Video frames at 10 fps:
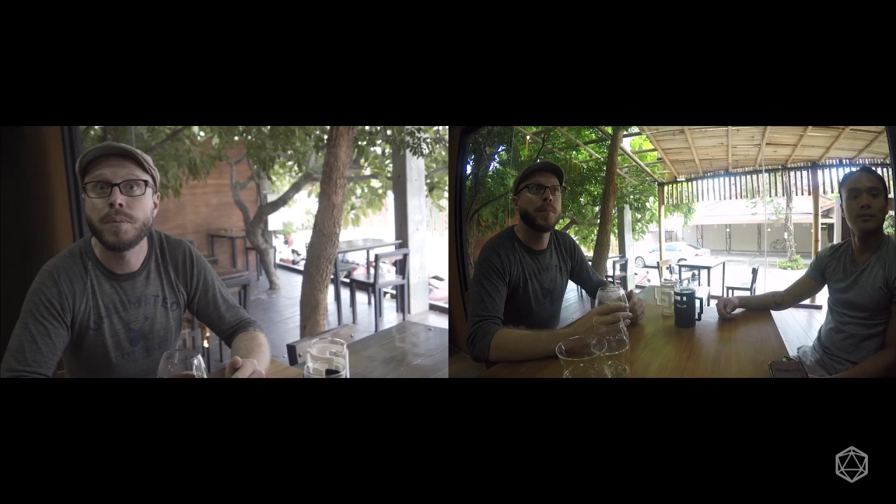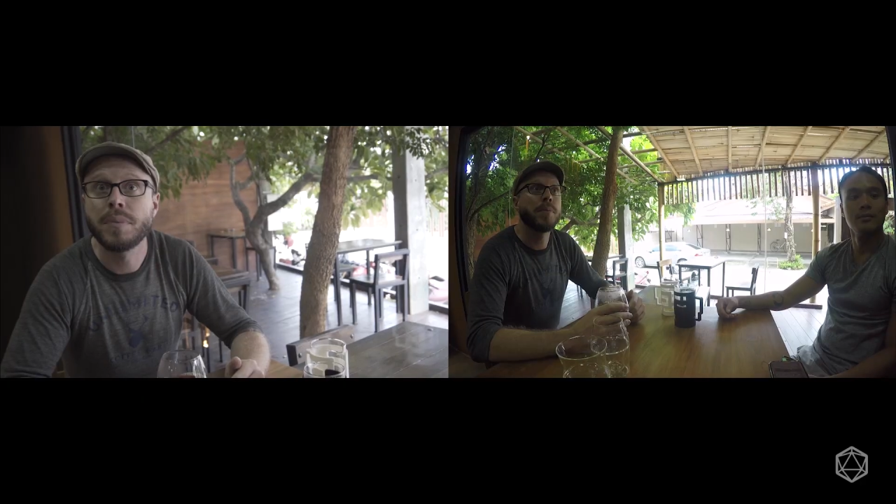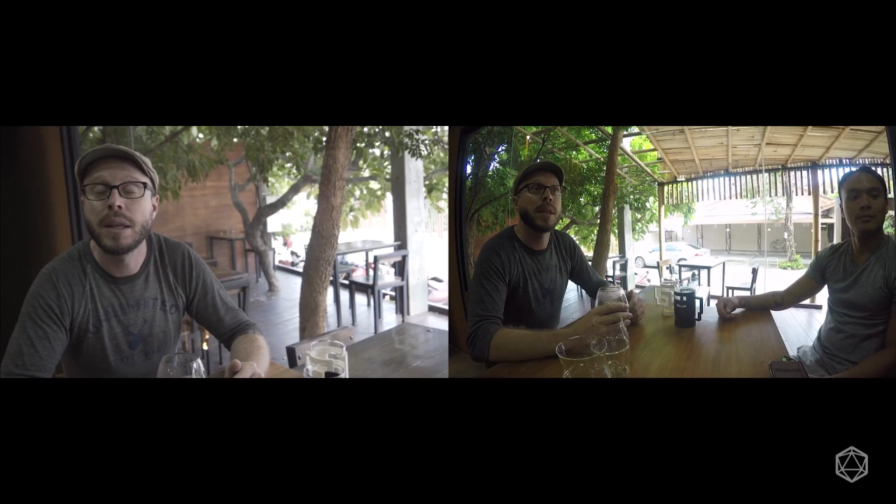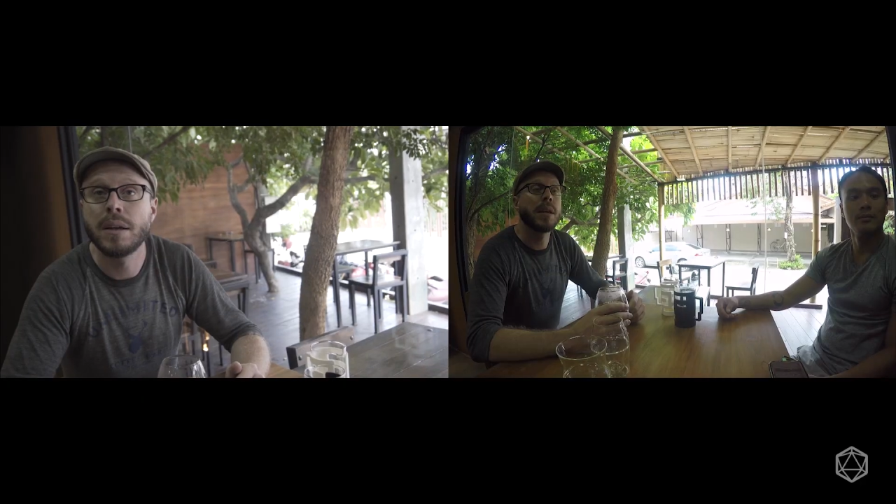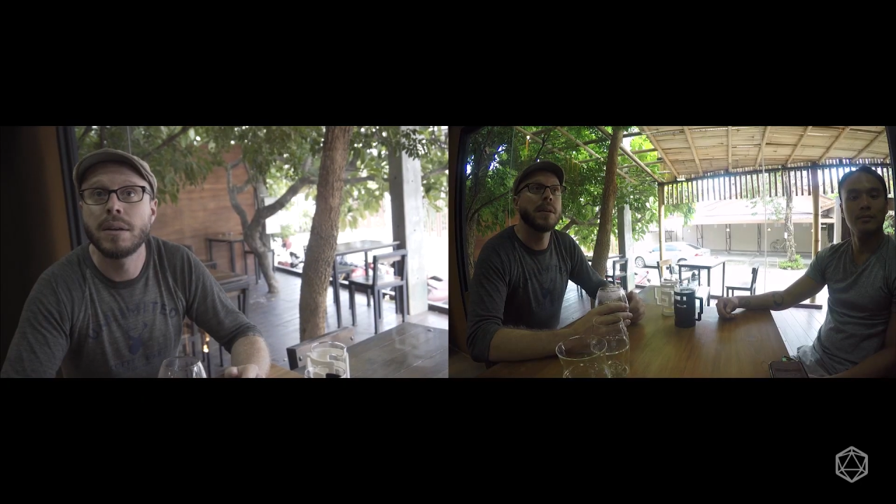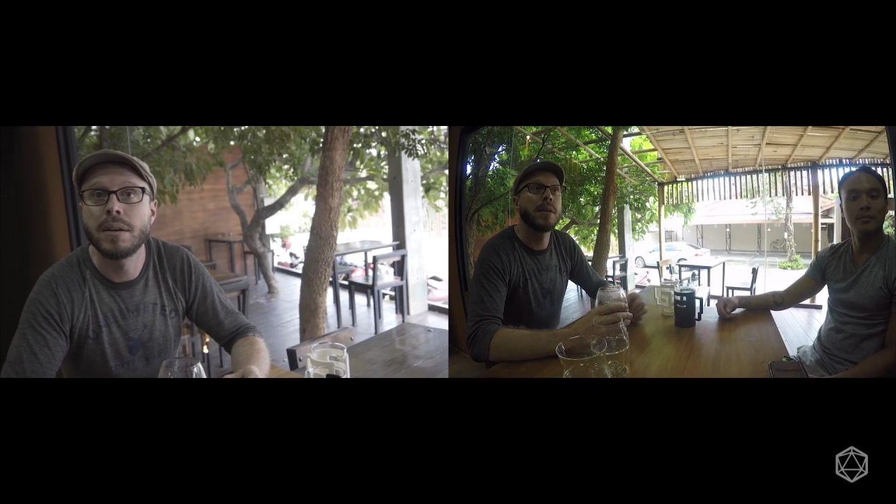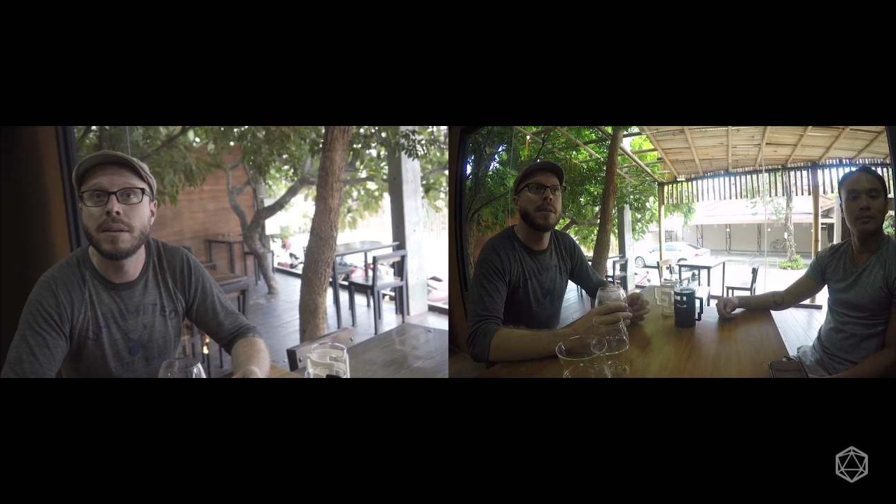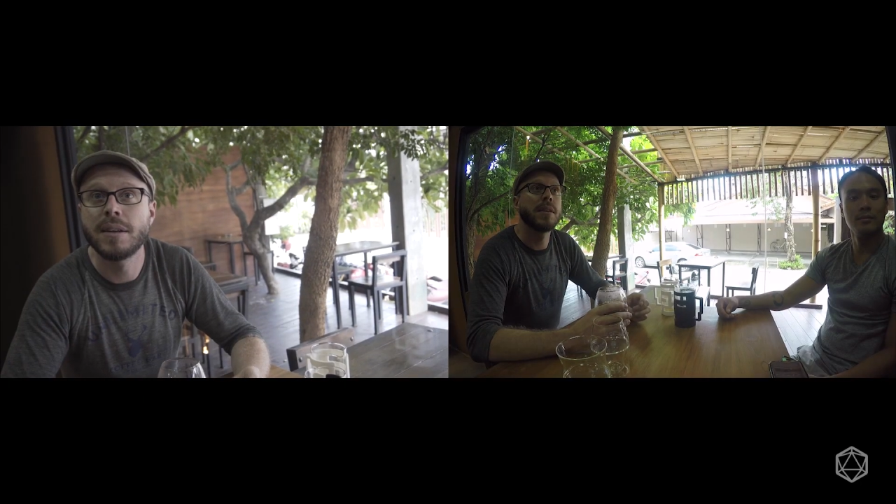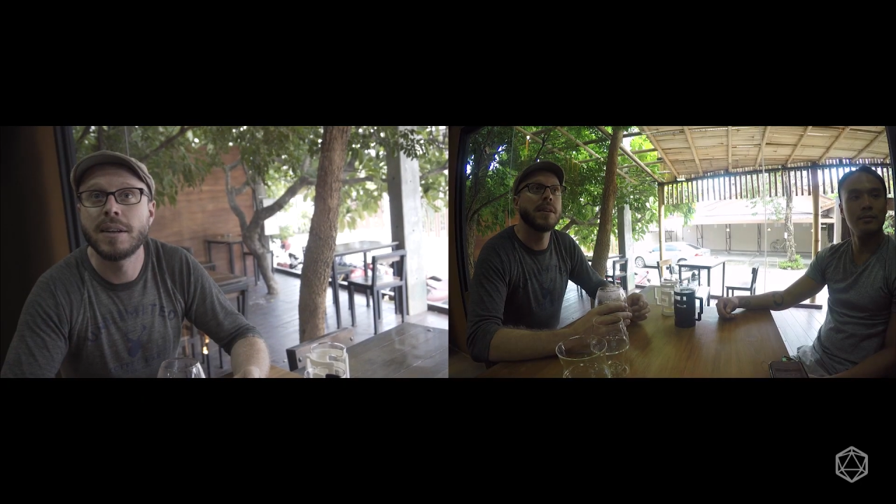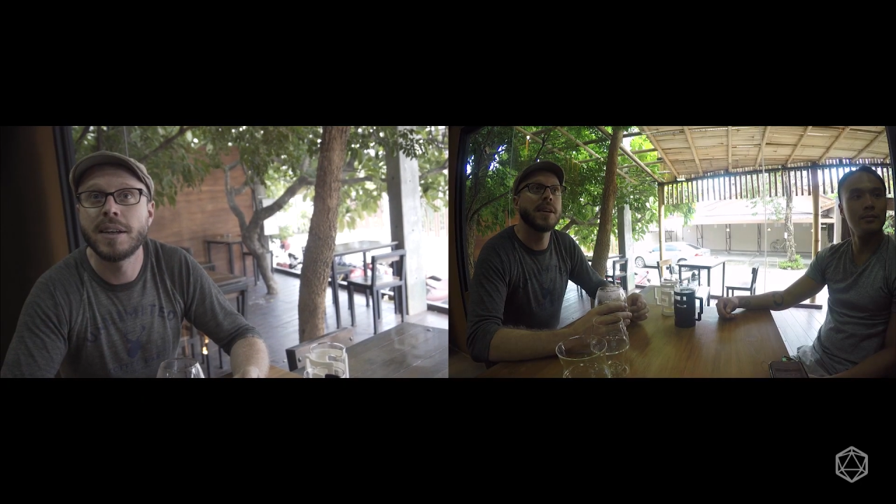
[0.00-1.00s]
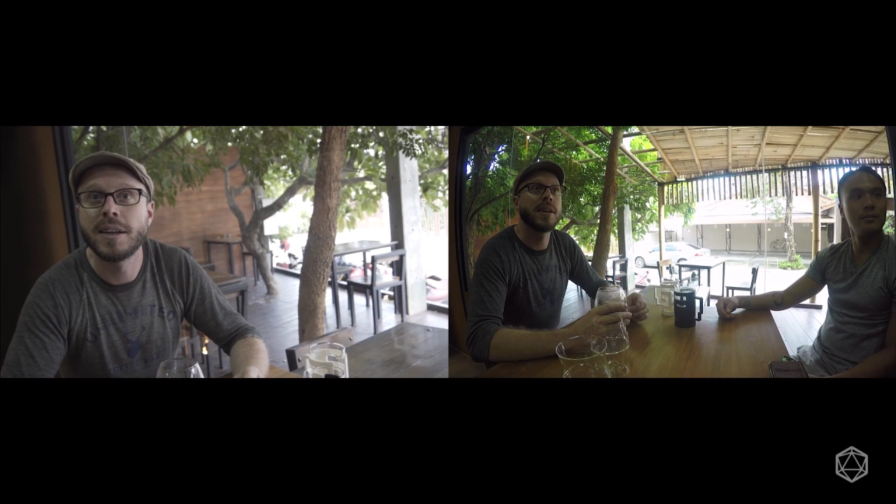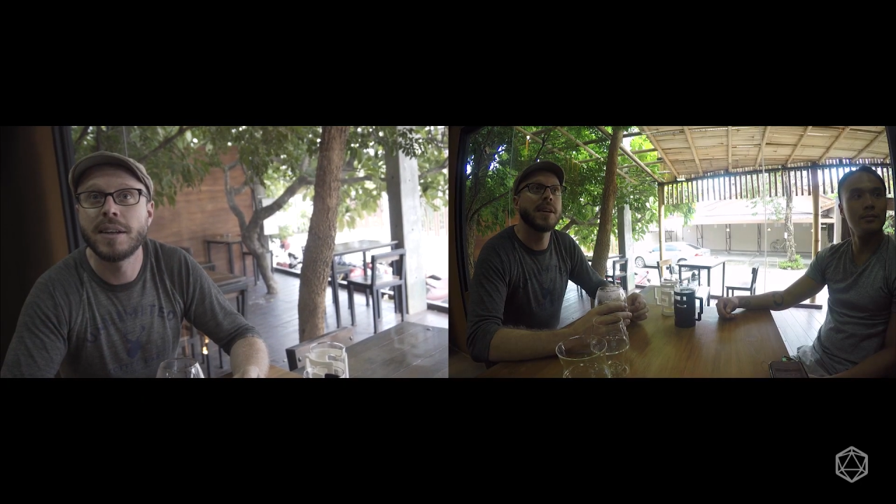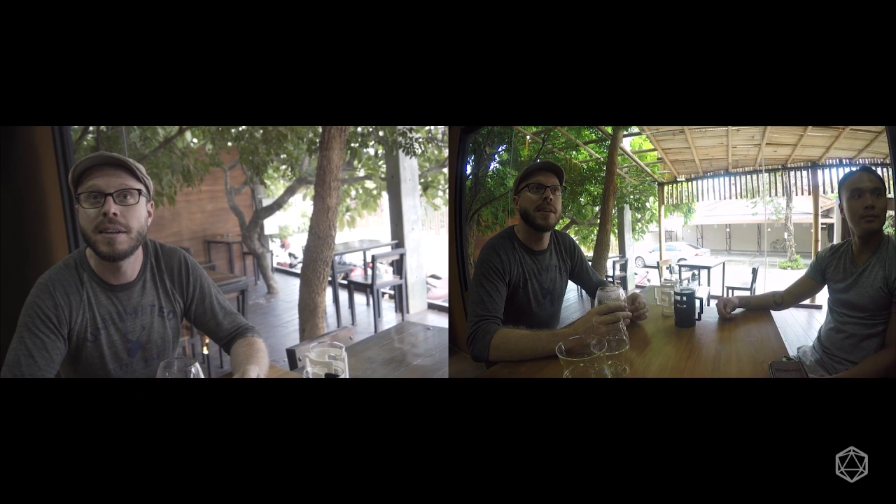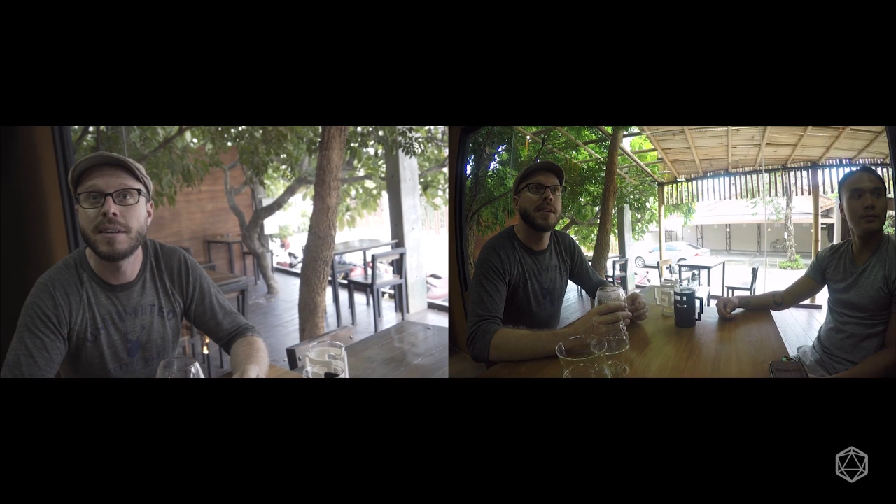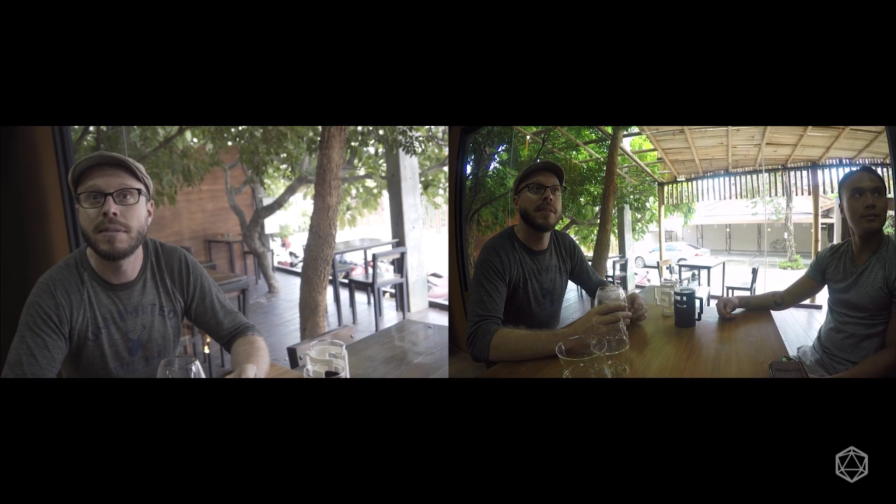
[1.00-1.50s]
We can get a regular
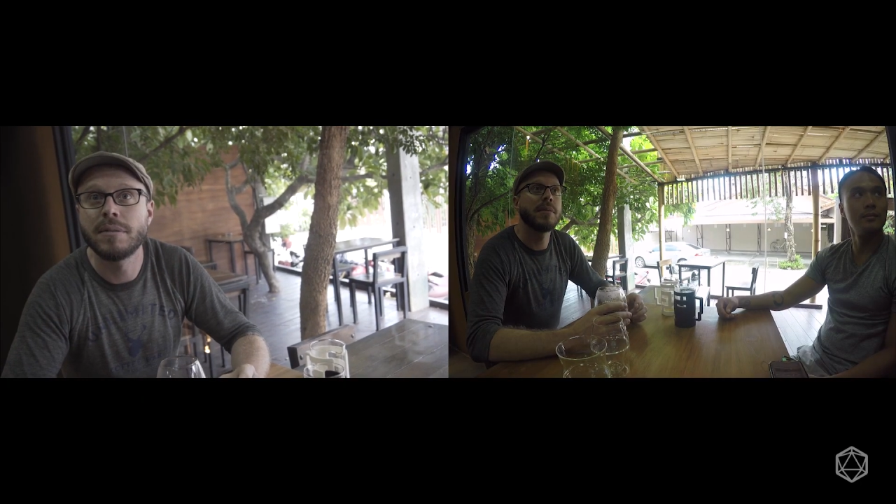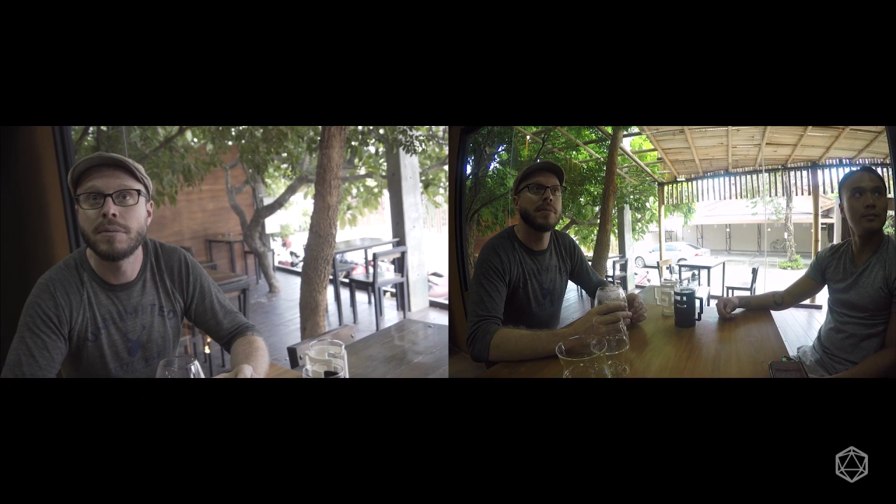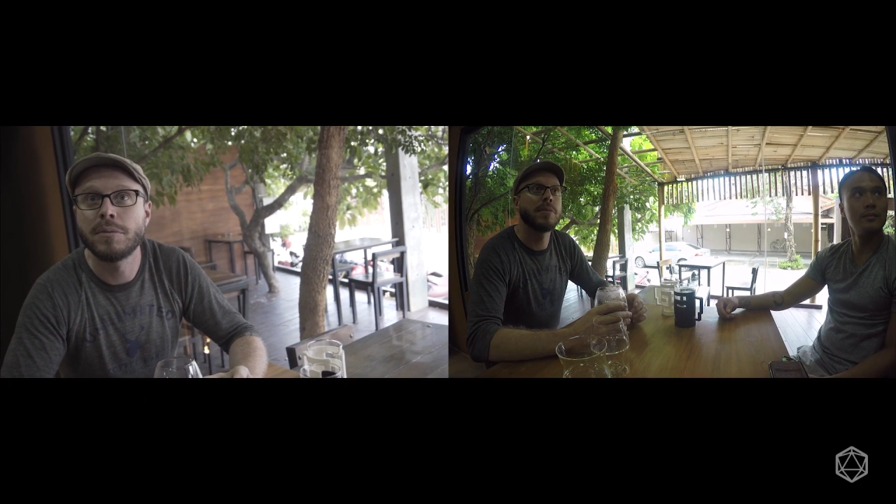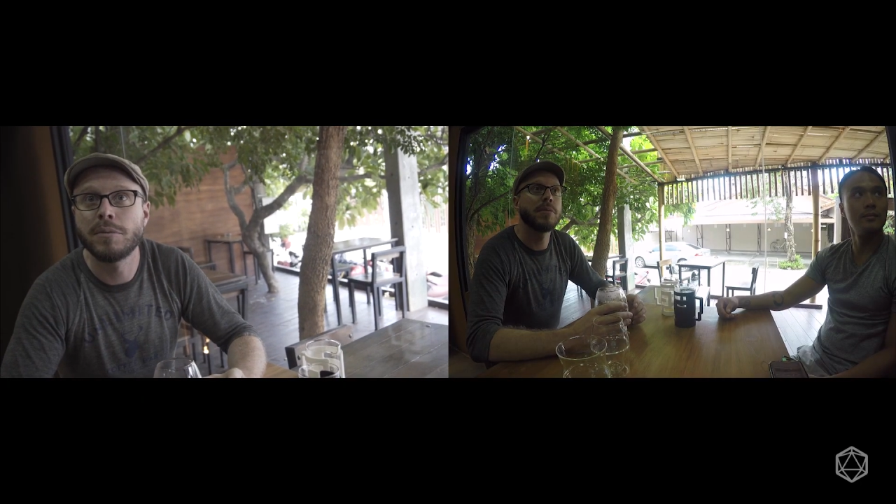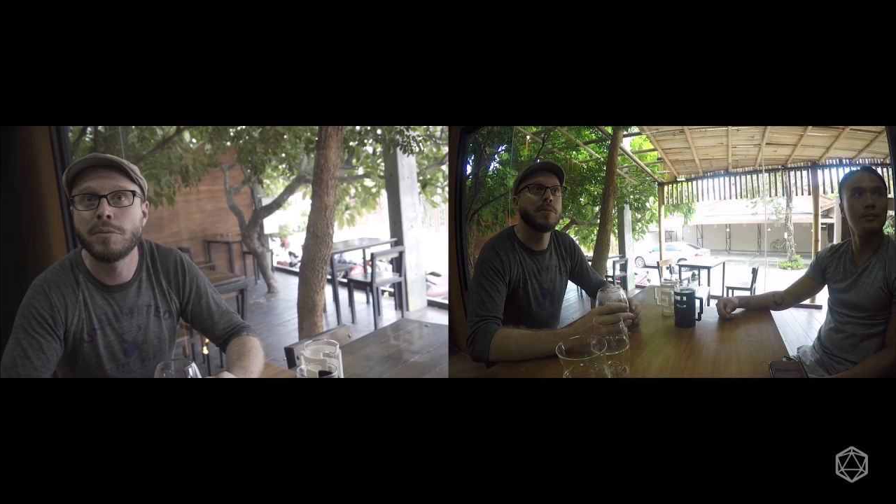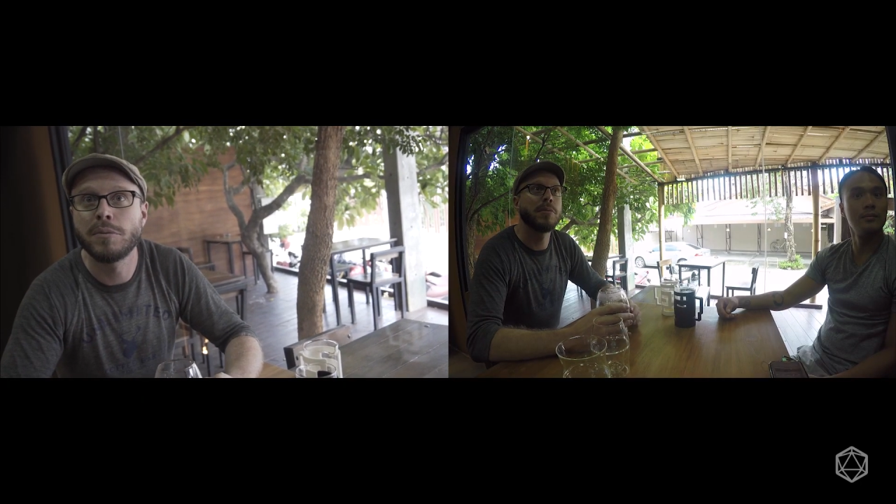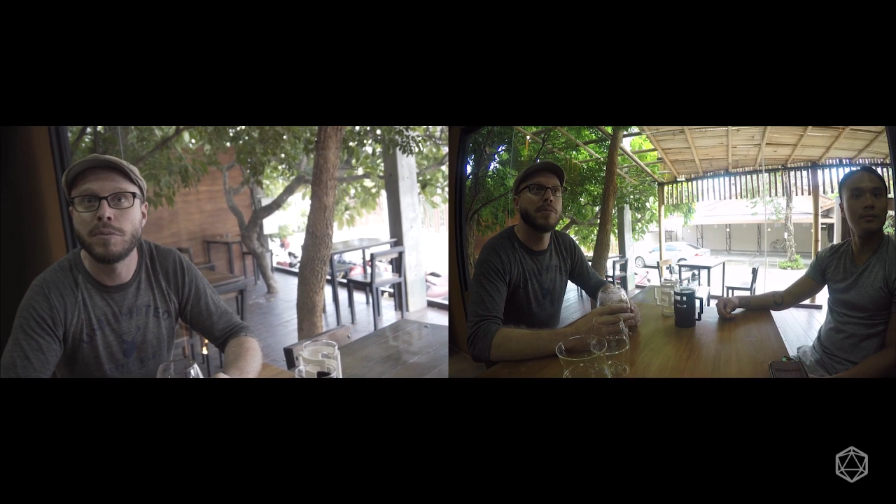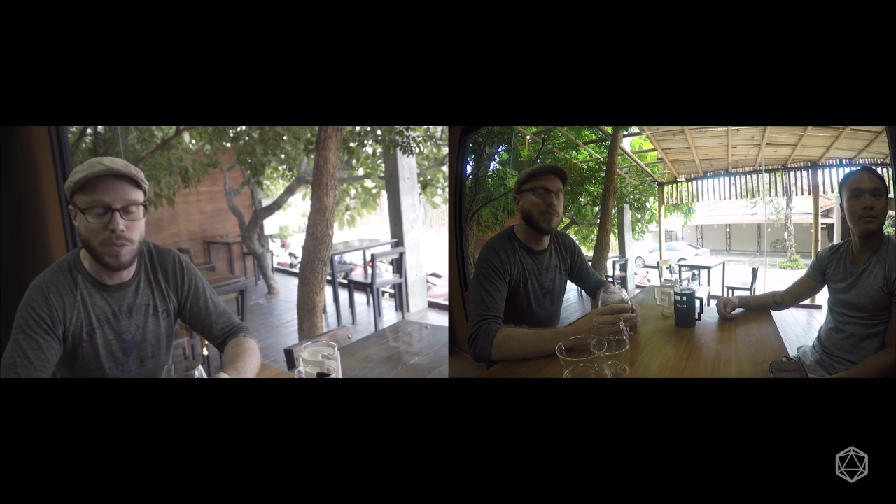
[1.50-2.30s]
cup and just compare.